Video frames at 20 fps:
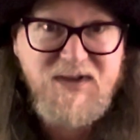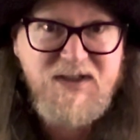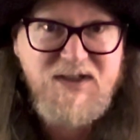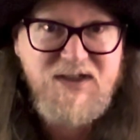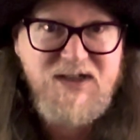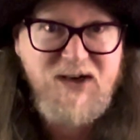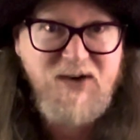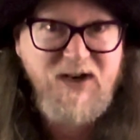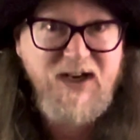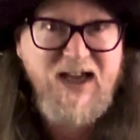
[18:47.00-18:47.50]

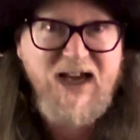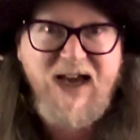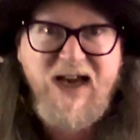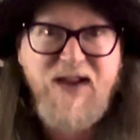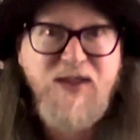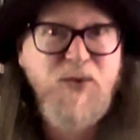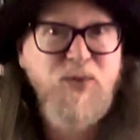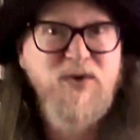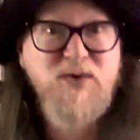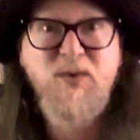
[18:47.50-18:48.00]
Terry
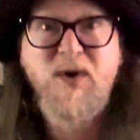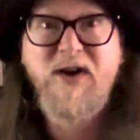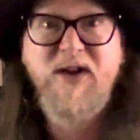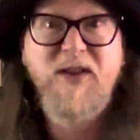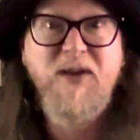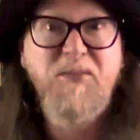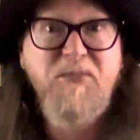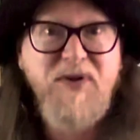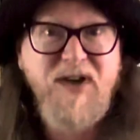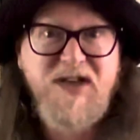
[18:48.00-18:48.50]
Kath was one of
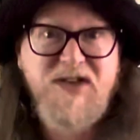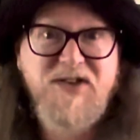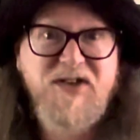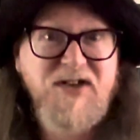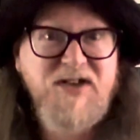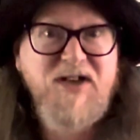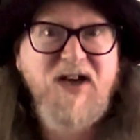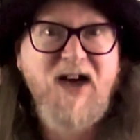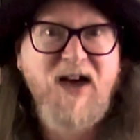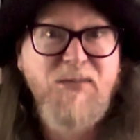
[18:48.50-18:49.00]
the best
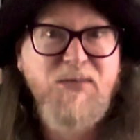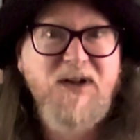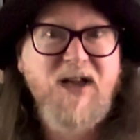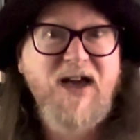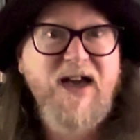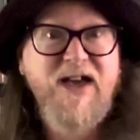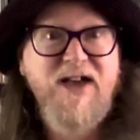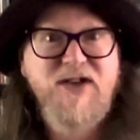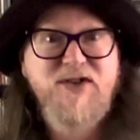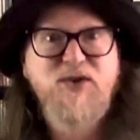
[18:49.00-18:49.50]
guitar
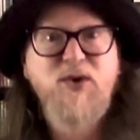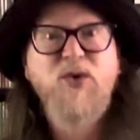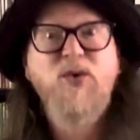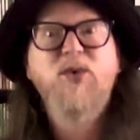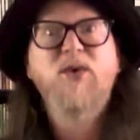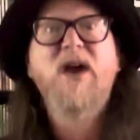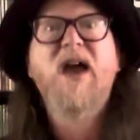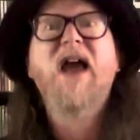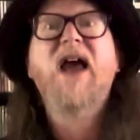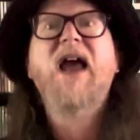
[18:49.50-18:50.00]
players who
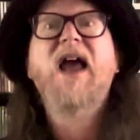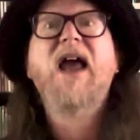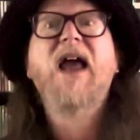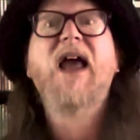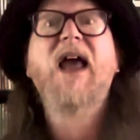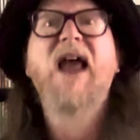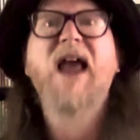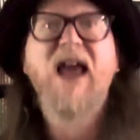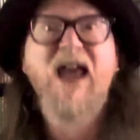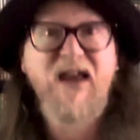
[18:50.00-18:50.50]

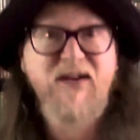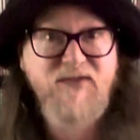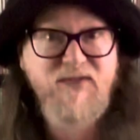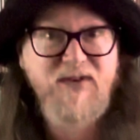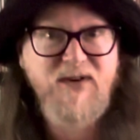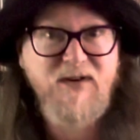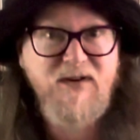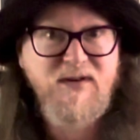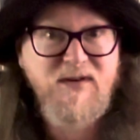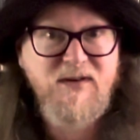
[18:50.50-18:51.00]

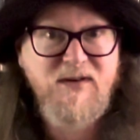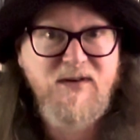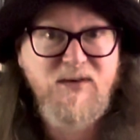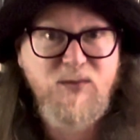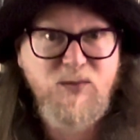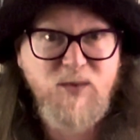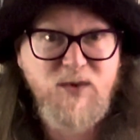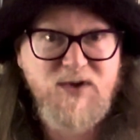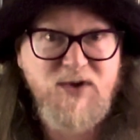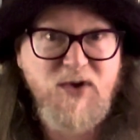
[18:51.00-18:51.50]
ever
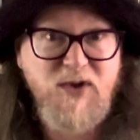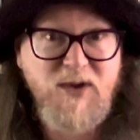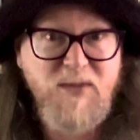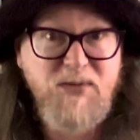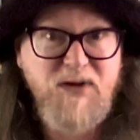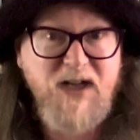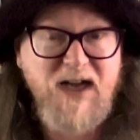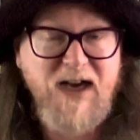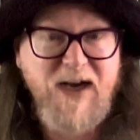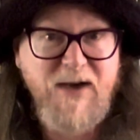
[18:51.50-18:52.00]
was on the
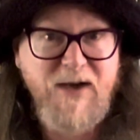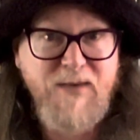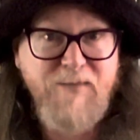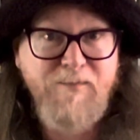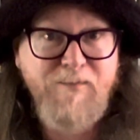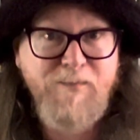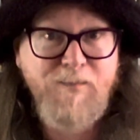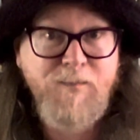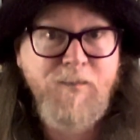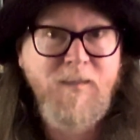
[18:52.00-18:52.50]
planet.
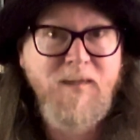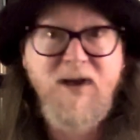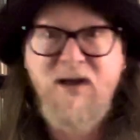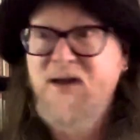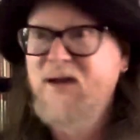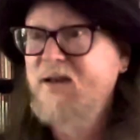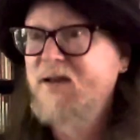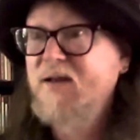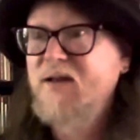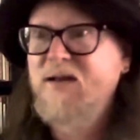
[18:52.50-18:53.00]

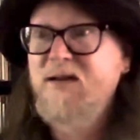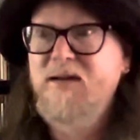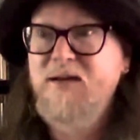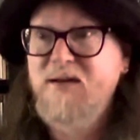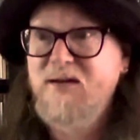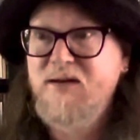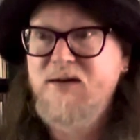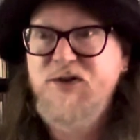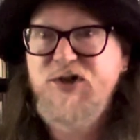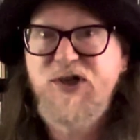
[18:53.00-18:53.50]

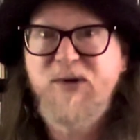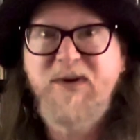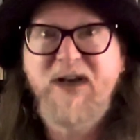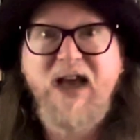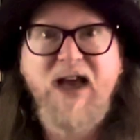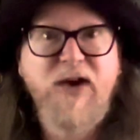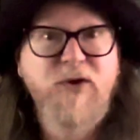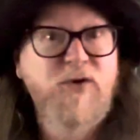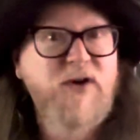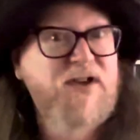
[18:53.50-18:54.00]
Jimi
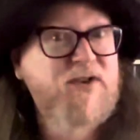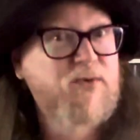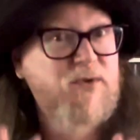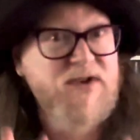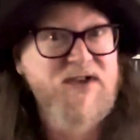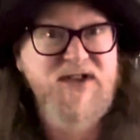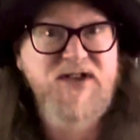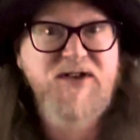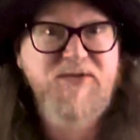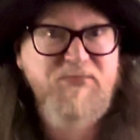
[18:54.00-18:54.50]
Hendrix
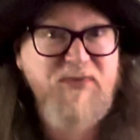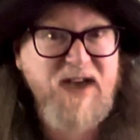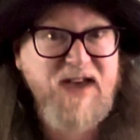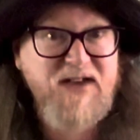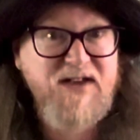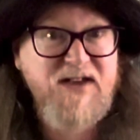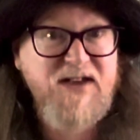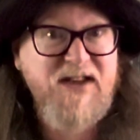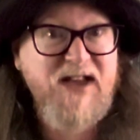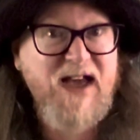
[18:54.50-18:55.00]

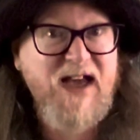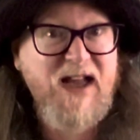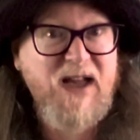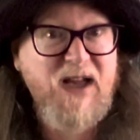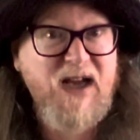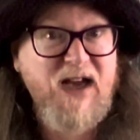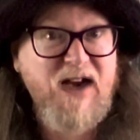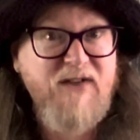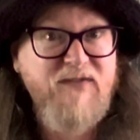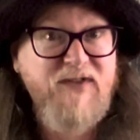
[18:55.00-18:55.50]
respected the hell
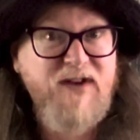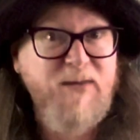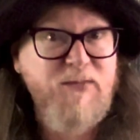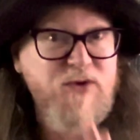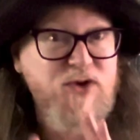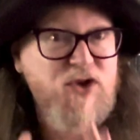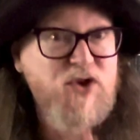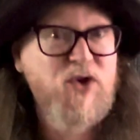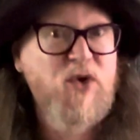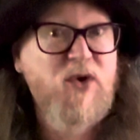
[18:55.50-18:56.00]
out of him,
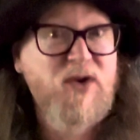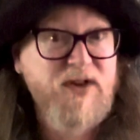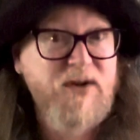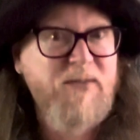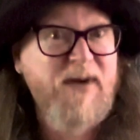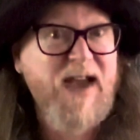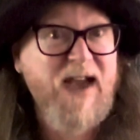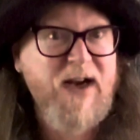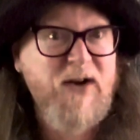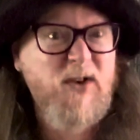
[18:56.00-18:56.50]
took the
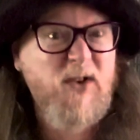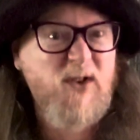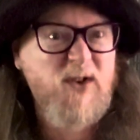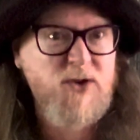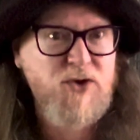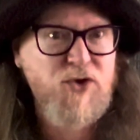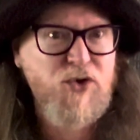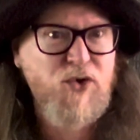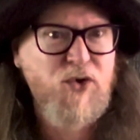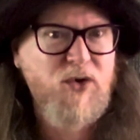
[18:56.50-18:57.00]
band on
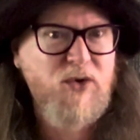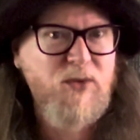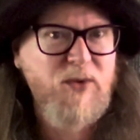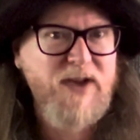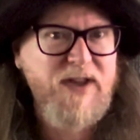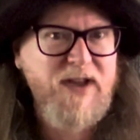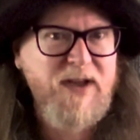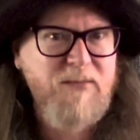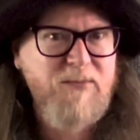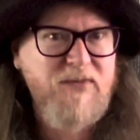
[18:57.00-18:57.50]
tour
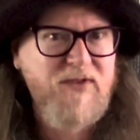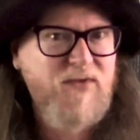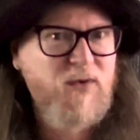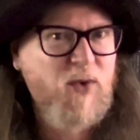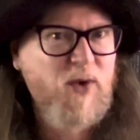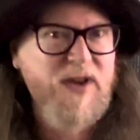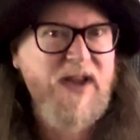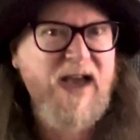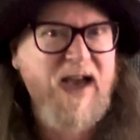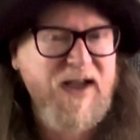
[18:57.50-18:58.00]
with him
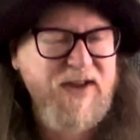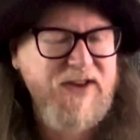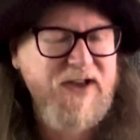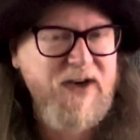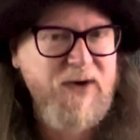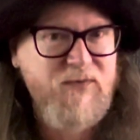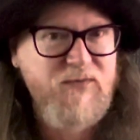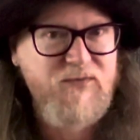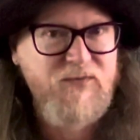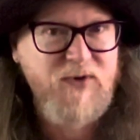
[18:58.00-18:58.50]
before they had
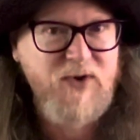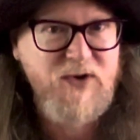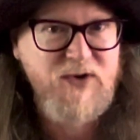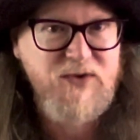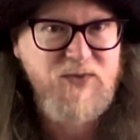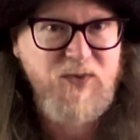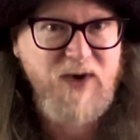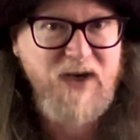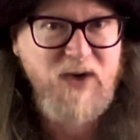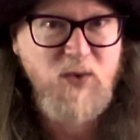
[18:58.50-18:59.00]
their
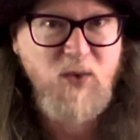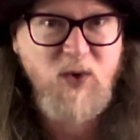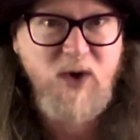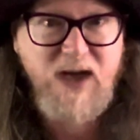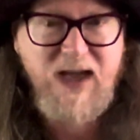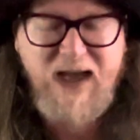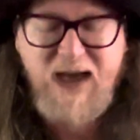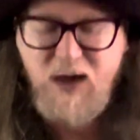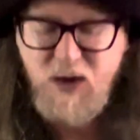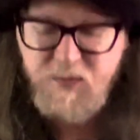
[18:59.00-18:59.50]
first record
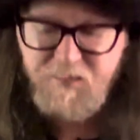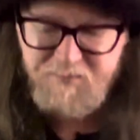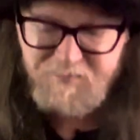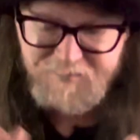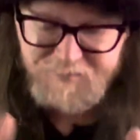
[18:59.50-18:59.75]
out,